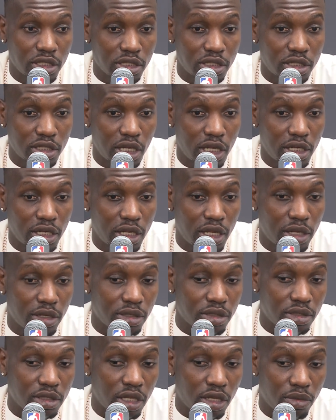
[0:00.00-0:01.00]
just thought
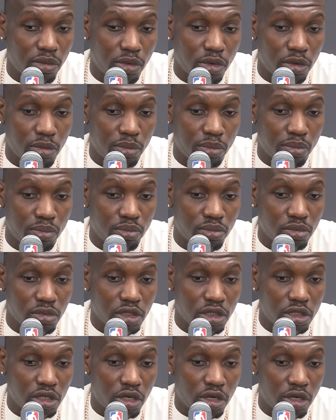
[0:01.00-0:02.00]
that they would
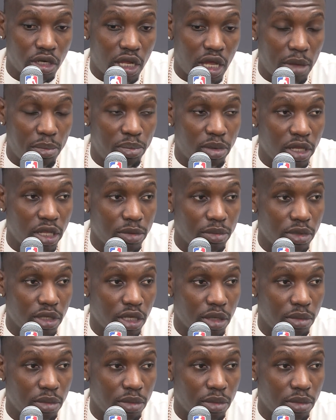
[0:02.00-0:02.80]
either not play me